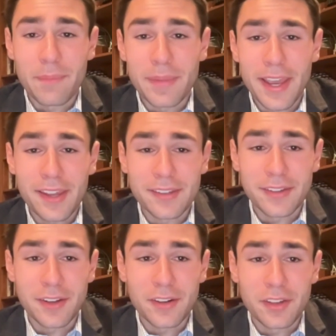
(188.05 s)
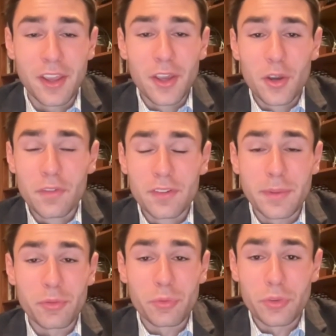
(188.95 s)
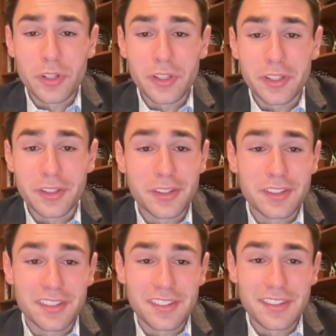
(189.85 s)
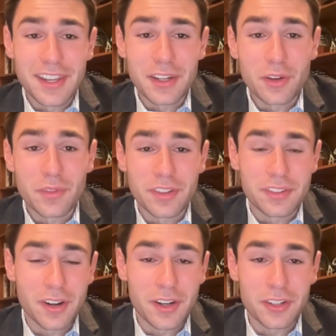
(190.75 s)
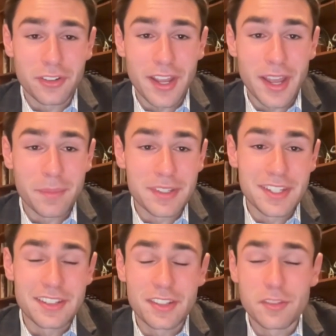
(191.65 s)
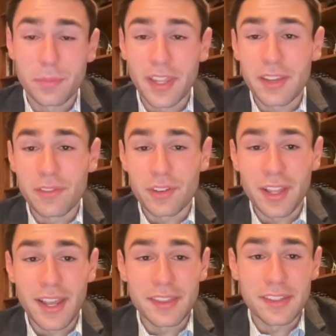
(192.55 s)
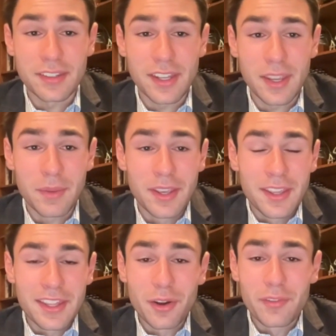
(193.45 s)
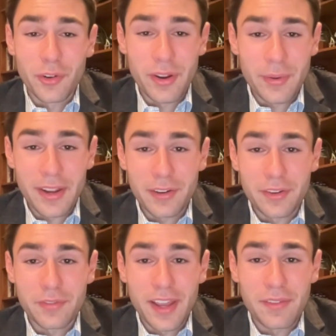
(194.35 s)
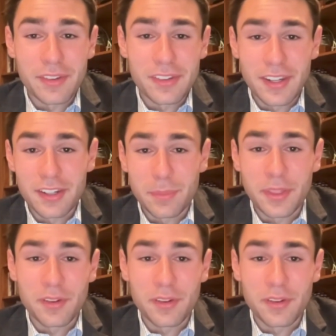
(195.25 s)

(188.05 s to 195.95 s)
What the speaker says: passing yards. Hoover's been really good since he's taken over the starting job. TCU's playing for a lot in this game. They don't have a great record at 5-6, but they're